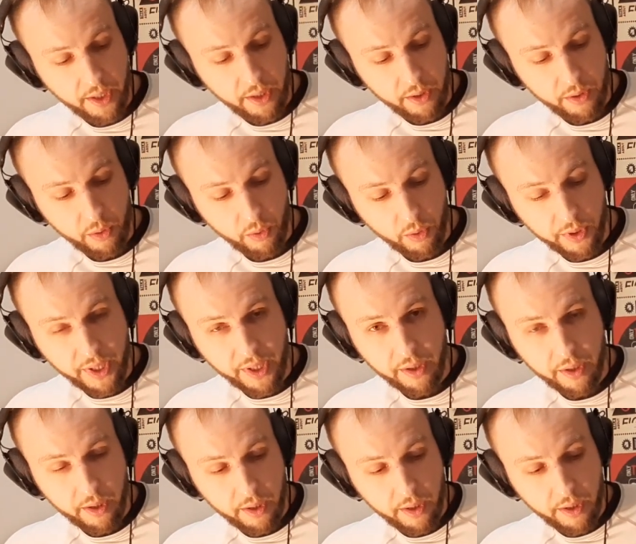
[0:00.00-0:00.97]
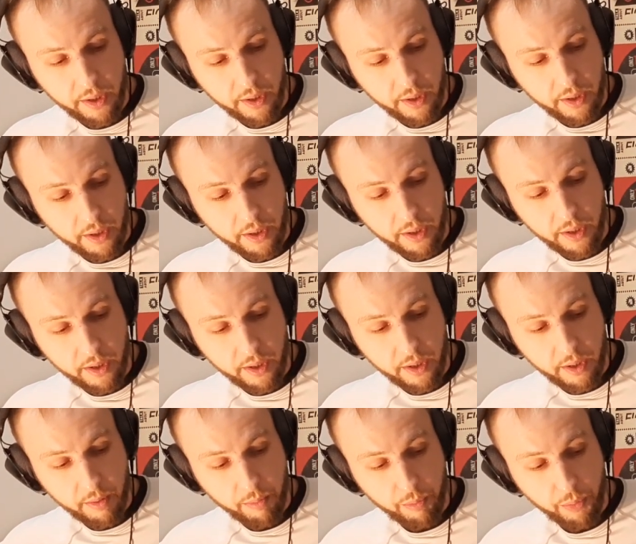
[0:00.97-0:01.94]
You can
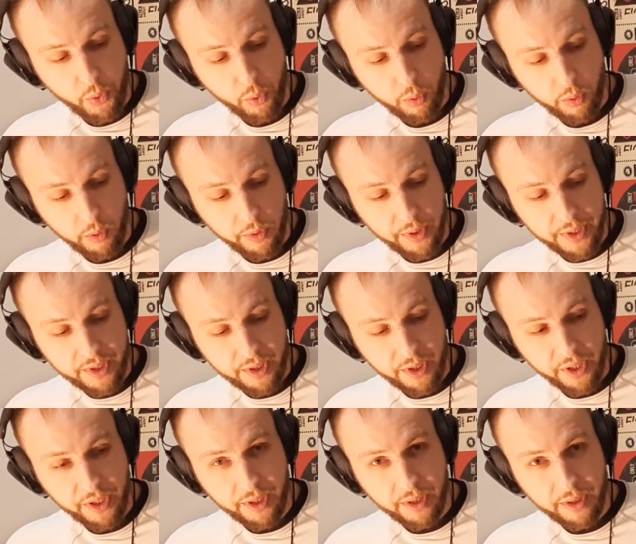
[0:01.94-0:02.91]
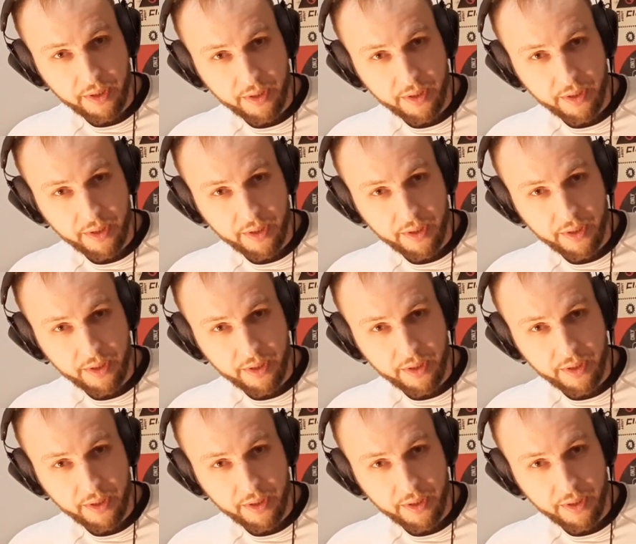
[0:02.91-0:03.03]
pull the string